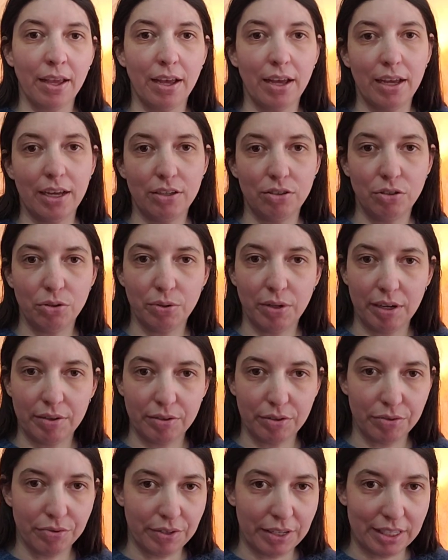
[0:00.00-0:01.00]
I do have
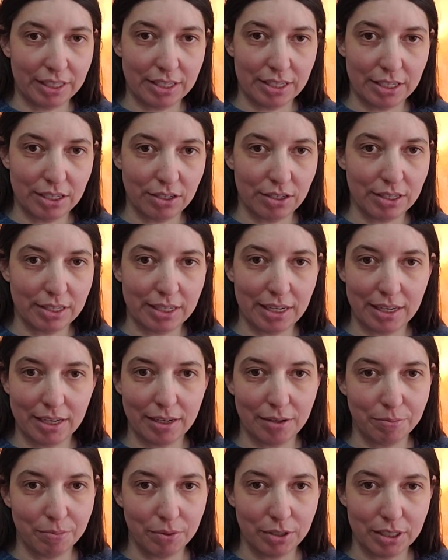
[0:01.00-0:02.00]
a fancier
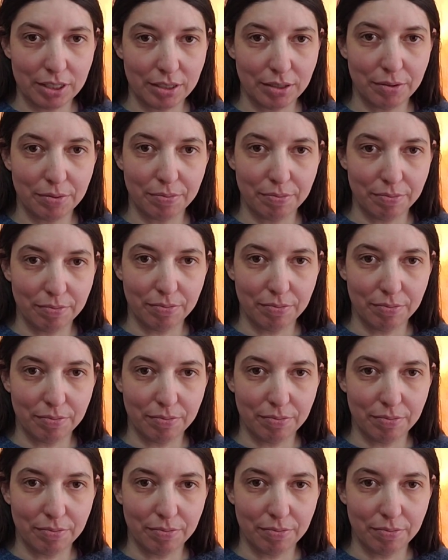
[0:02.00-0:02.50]
setup with a